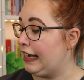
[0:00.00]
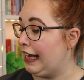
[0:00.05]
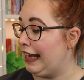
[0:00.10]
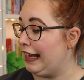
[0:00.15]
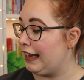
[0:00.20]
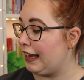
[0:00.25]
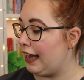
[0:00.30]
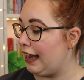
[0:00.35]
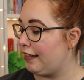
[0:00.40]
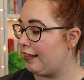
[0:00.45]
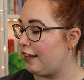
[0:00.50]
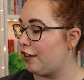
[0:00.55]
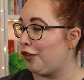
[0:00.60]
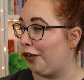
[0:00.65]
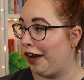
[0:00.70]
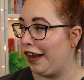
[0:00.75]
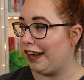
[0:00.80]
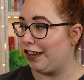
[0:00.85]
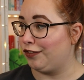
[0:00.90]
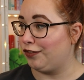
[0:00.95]
King and the
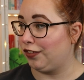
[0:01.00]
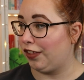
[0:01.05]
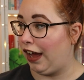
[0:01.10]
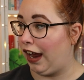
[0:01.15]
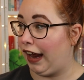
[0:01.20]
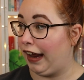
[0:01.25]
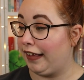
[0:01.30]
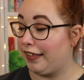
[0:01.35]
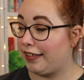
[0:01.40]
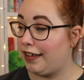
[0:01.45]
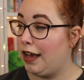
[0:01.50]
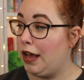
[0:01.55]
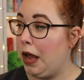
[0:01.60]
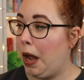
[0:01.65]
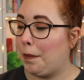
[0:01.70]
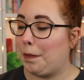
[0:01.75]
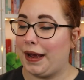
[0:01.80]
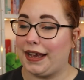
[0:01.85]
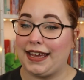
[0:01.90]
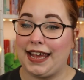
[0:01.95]
Dragonflies
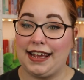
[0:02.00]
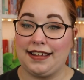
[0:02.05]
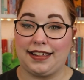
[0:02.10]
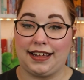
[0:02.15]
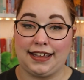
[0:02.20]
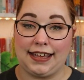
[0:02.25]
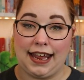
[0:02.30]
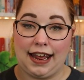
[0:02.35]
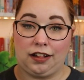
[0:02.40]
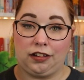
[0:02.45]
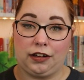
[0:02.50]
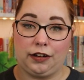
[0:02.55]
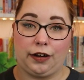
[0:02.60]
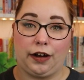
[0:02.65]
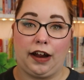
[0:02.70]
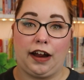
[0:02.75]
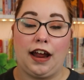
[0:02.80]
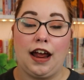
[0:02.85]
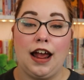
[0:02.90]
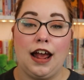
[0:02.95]
by Kacen
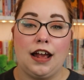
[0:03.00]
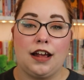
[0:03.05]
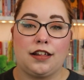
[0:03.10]
Callender.